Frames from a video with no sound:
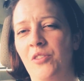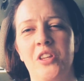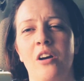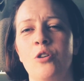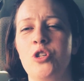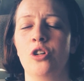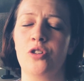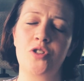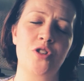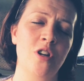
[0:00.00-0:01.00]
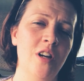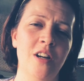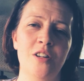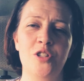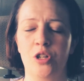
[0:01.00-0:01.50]
they are just
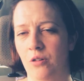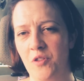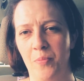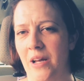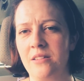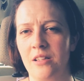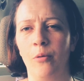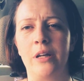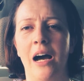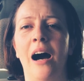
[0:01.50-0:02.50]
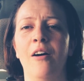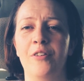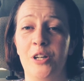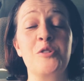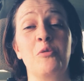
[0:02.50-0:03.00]
two of the best that we
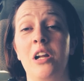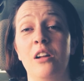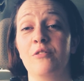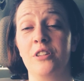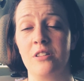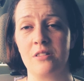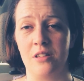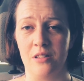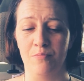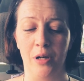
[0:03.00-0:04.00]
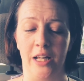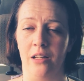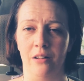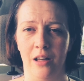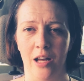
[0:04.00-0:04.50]
have, and it's really lovely to see them
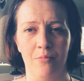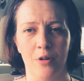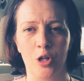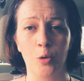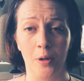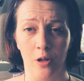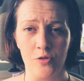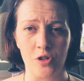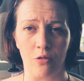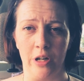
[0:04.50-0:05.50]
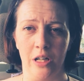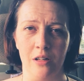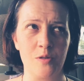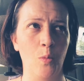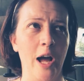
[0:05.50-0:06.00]
playing a couple on screen
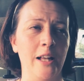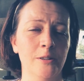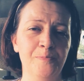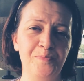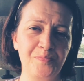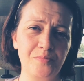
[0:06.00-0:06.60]
as well.